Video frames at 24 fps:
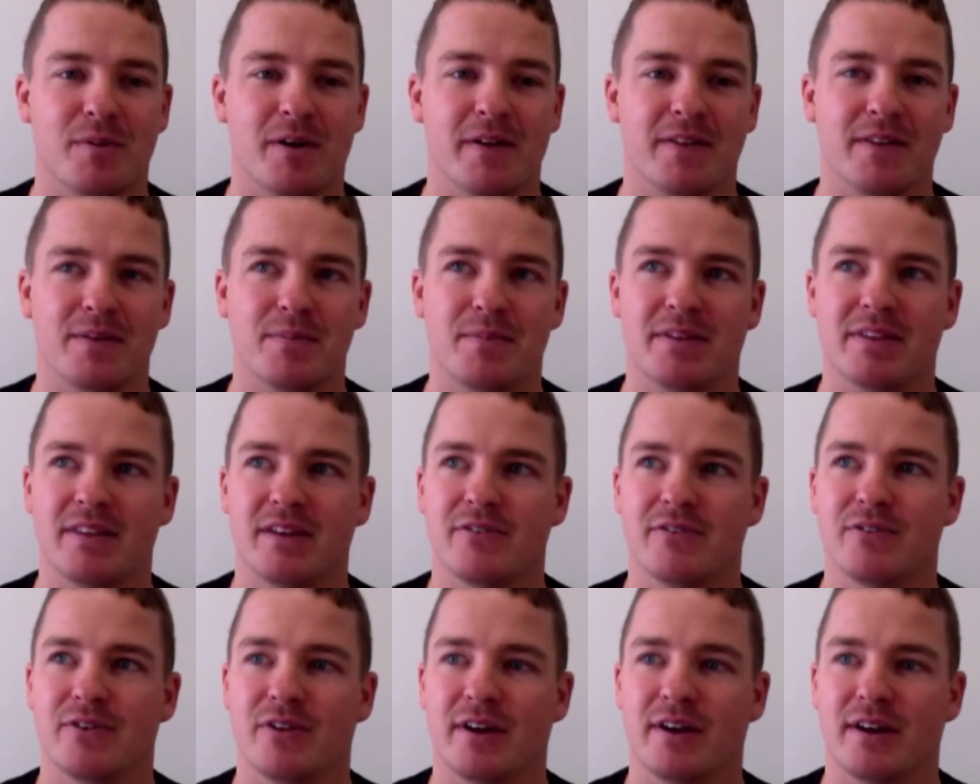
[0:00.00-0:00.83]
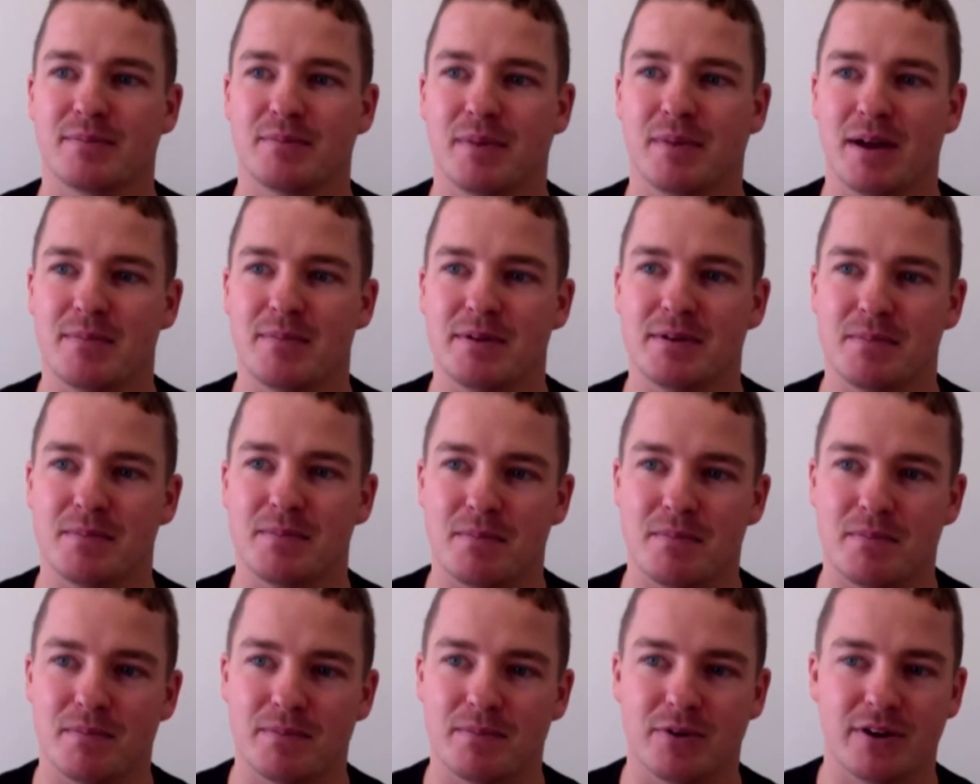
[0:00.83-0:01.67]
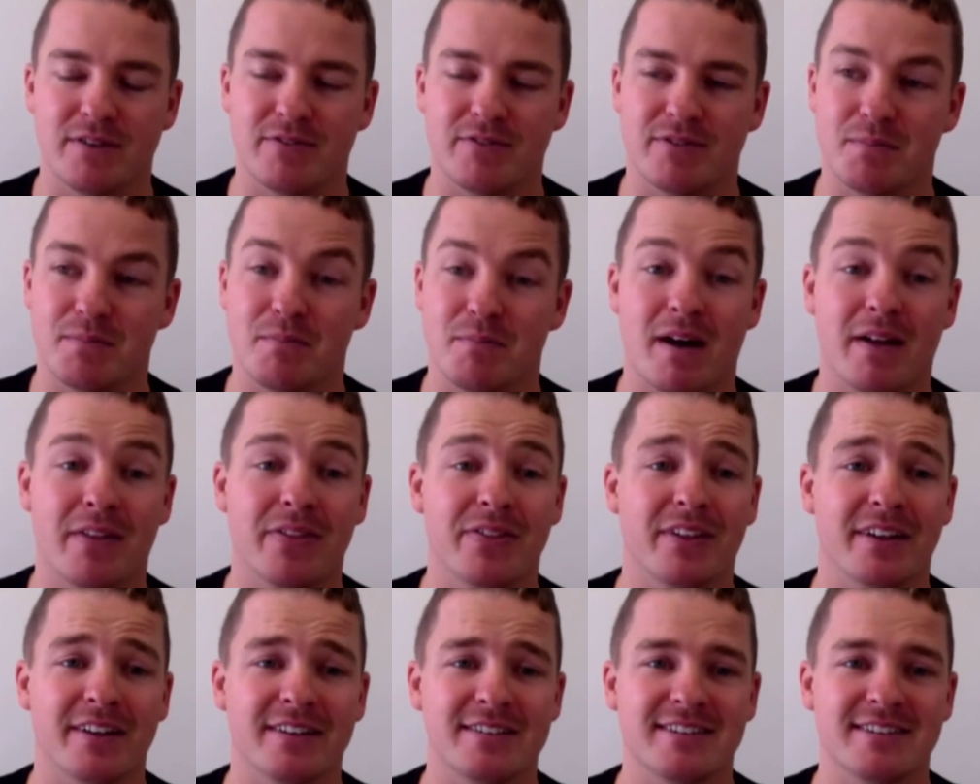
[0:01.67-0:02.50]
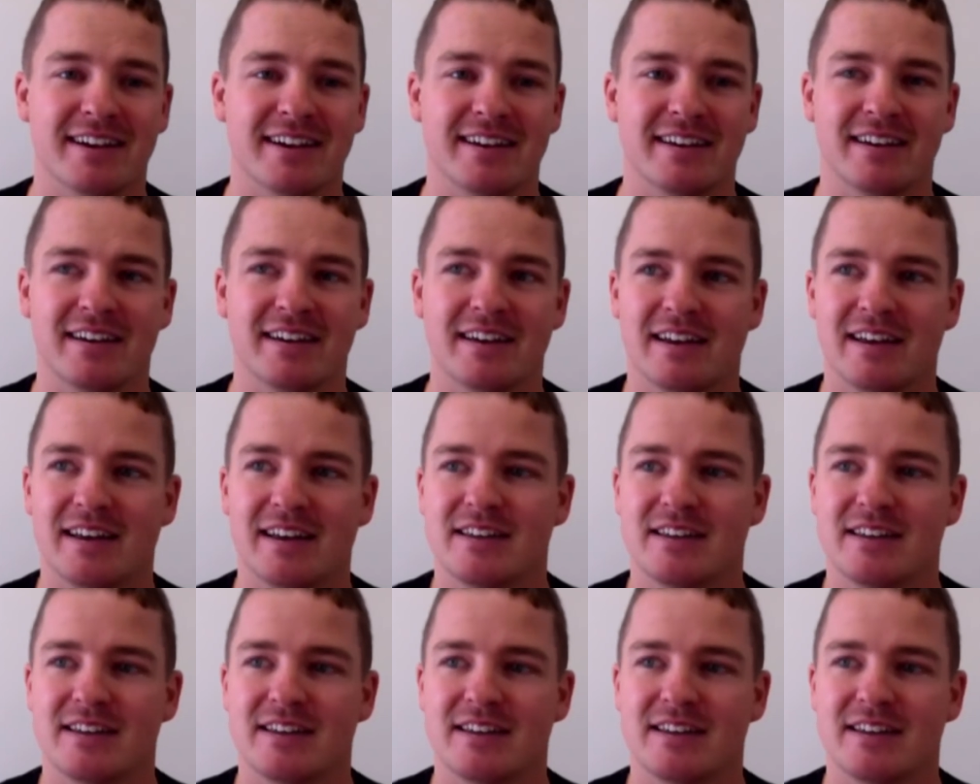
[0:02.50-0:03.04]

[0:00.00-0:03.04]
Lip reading: I only been there for like maybe not even a month, I'd say.